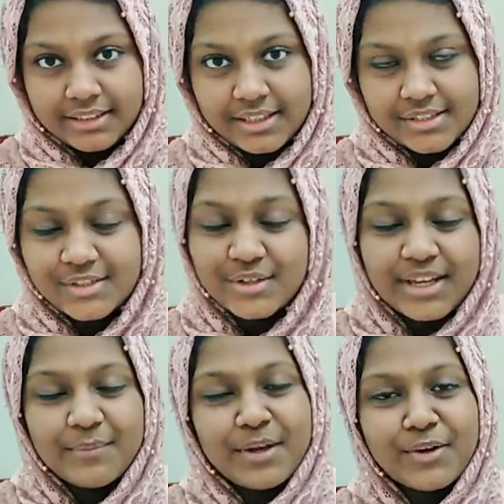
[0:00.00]
So
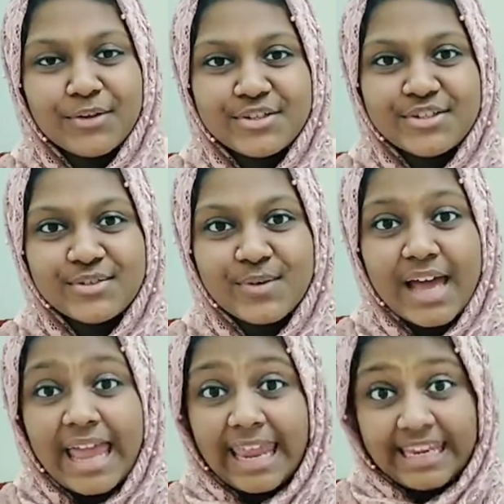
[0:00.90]
today we are going to
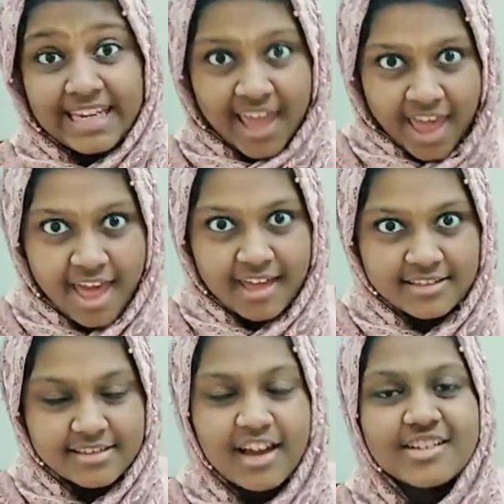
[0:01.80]

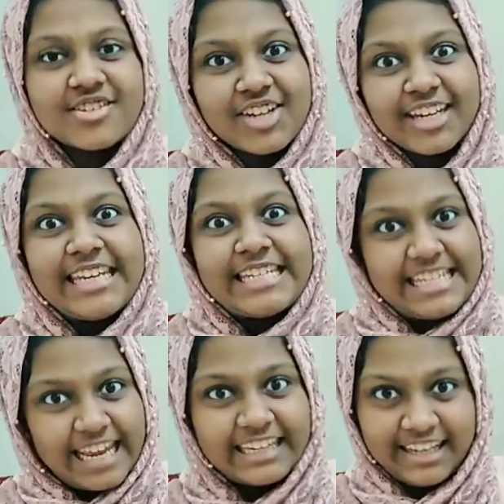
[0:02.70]
enhance our study
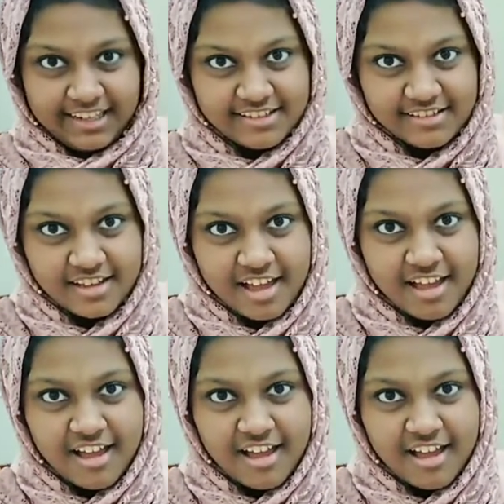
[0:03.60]
techniques.